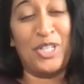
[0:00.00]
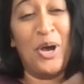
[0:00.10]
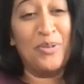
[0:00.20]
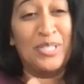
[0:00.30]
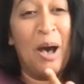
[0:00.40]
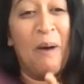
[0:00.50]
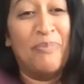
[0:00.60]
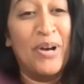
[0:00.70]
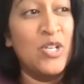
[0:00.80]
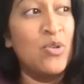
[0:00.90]
shows
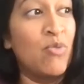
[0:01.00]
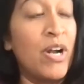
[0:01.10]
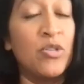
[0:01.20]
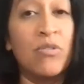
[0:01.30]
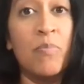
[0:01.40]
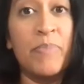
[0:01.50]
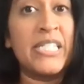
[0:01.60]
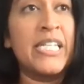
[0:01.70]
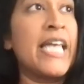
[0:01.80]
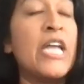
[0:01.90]
up when you run your own business.